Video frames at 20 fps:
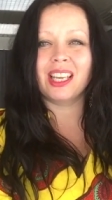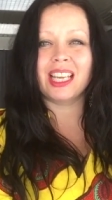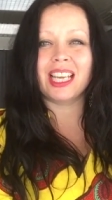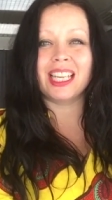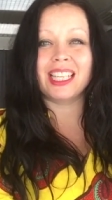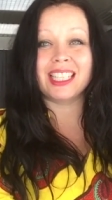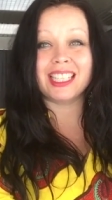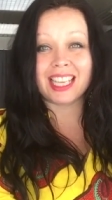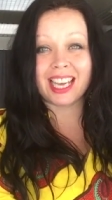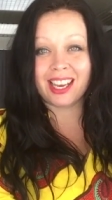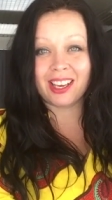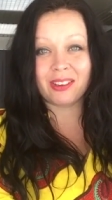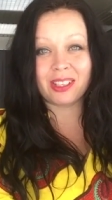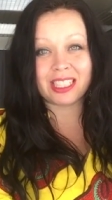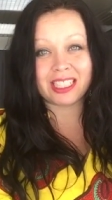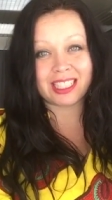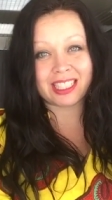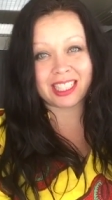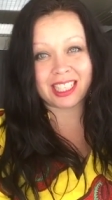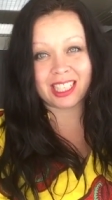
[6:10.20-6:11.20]
and I will
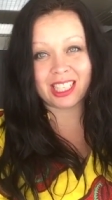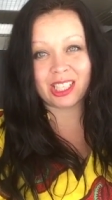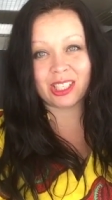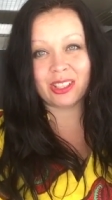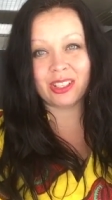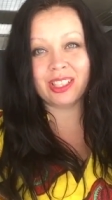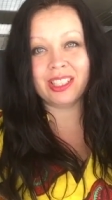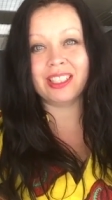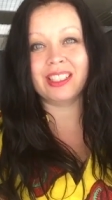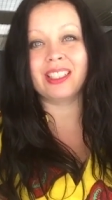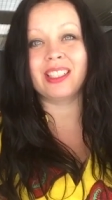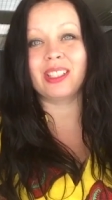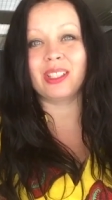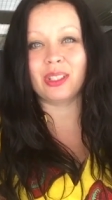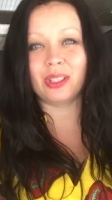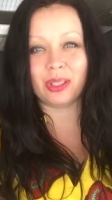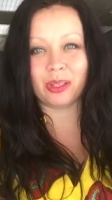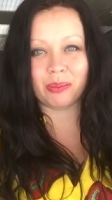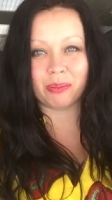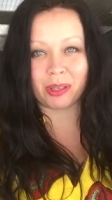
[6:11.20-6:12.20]
see you
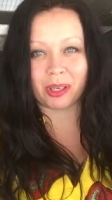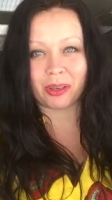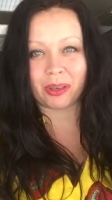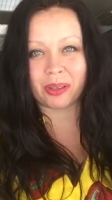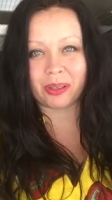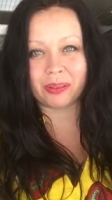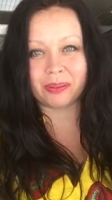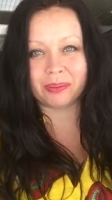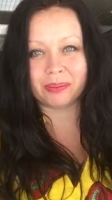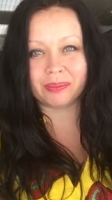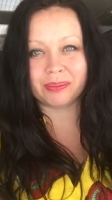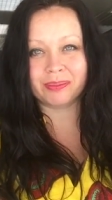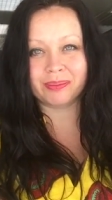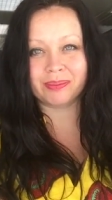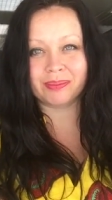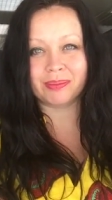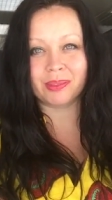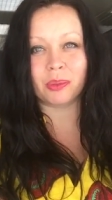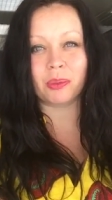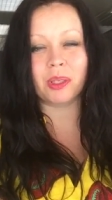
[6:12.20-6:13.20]
tomorrow.
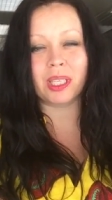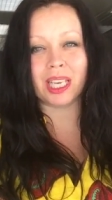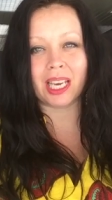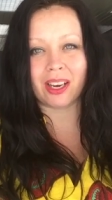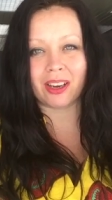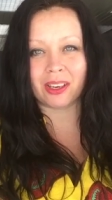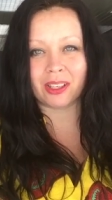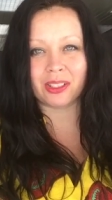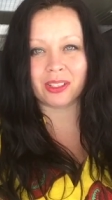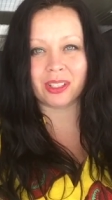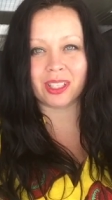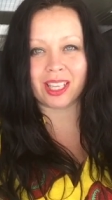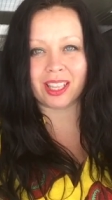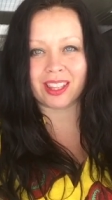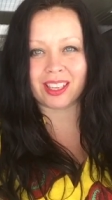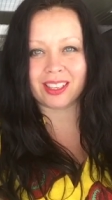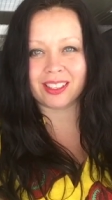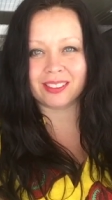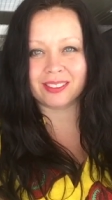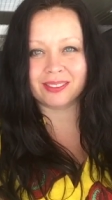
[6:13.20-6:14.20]
We are
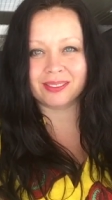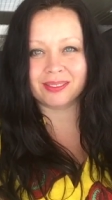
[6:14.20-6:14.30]
together.